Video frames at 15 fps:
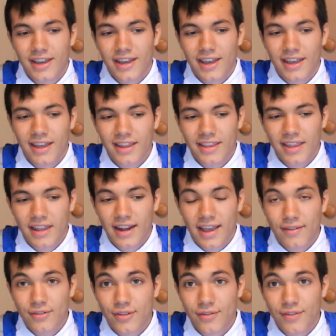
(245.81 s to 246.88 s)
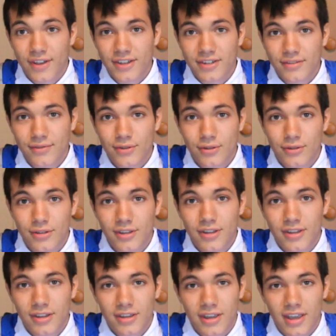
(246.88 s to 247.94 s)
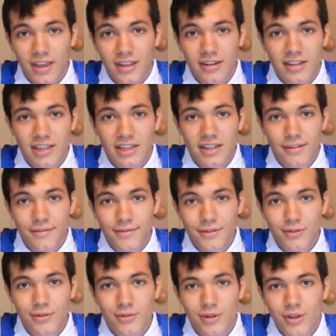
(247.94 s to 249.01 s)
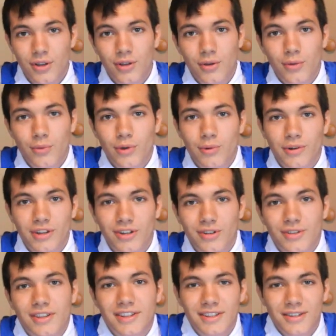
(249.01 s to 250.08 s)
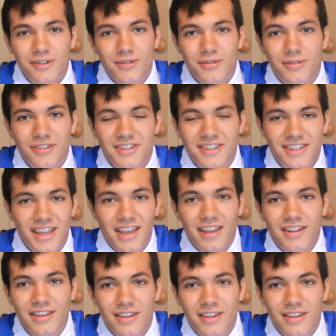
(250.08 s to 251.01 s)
And then after the festival and eating food, we went to this little stand.